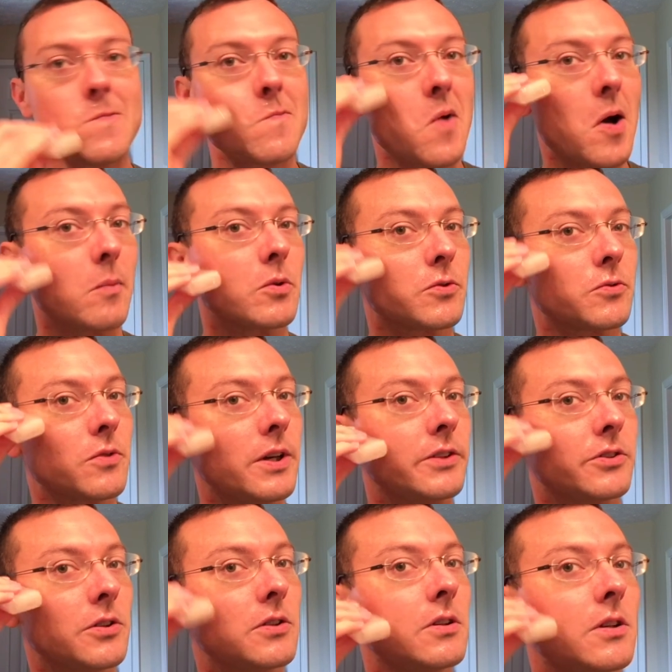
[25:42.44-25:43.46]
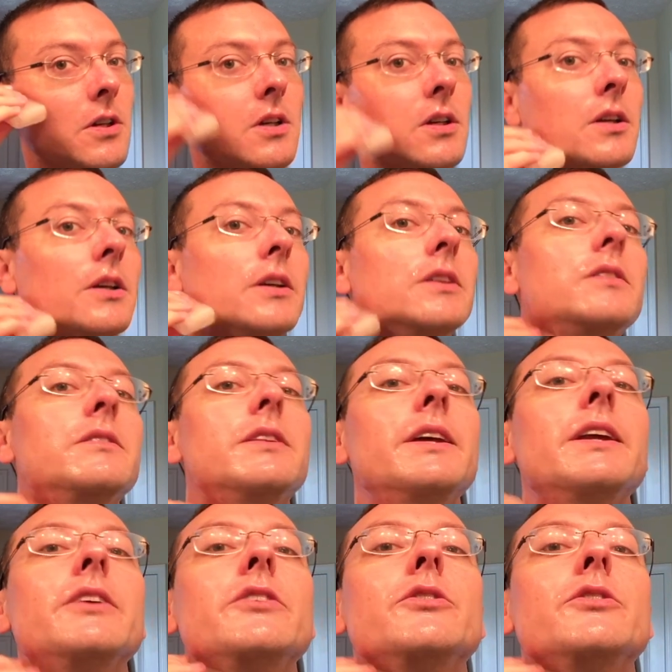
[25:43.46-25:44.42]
barber's razor than I